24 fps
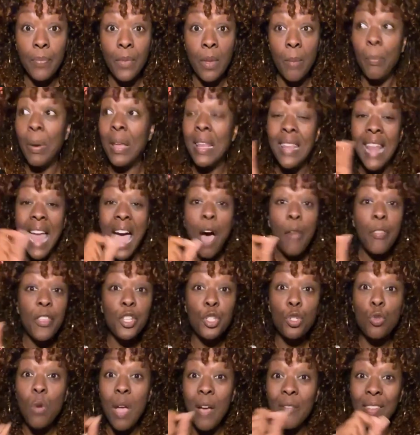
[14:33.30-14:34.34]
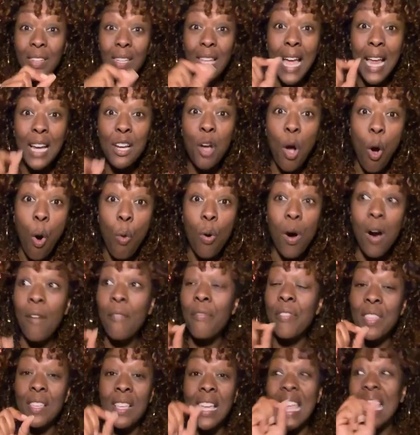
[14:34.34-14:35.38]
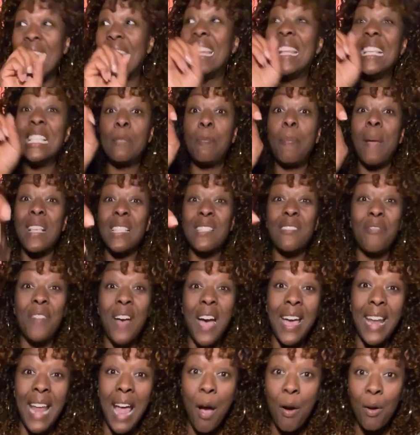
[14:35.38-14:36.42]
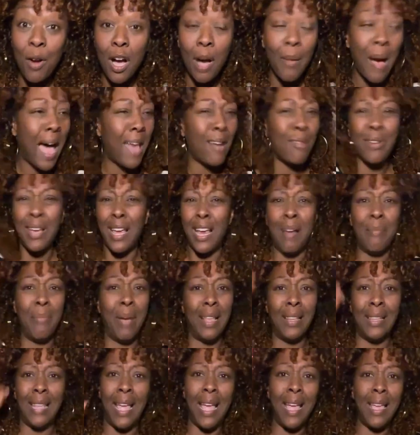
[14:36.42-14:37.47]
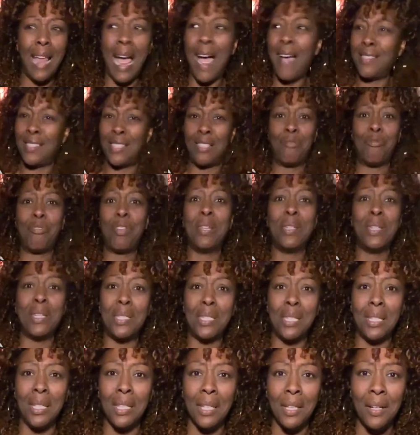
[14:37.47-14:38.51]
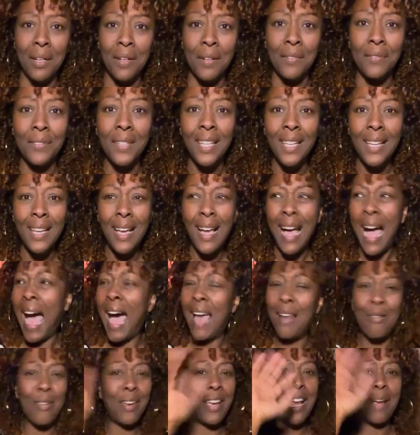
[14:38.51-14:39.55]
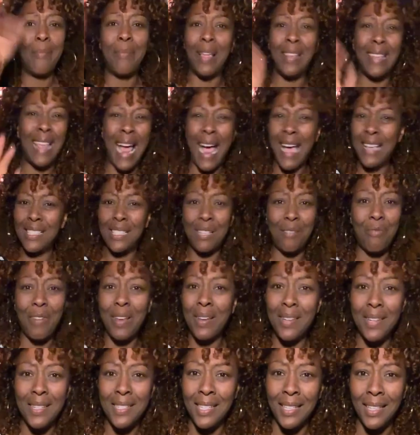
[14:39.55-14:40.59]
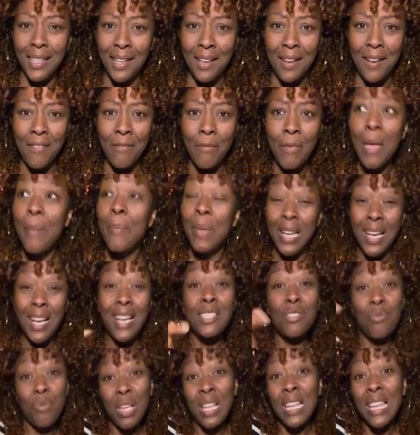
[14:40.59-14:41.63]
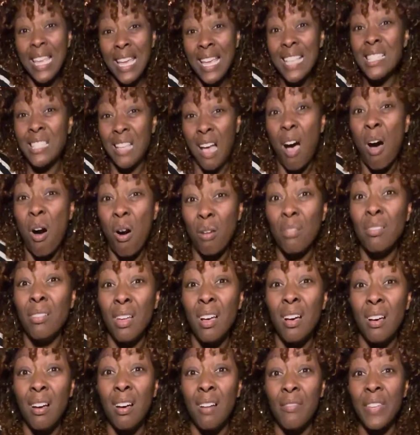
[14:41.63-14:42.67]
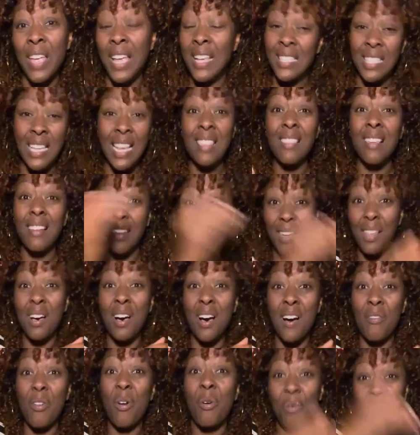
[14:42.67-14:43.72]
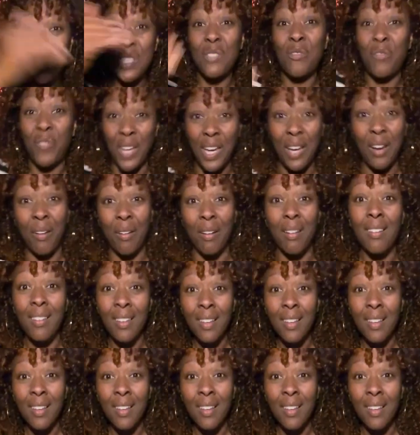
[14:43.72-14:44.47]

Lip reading: But now that you have let go of any specified outcome, I don't care about that. I surrender to love. I don't care about that. I surrender to love, because really it's all love. It's either love or it's fear.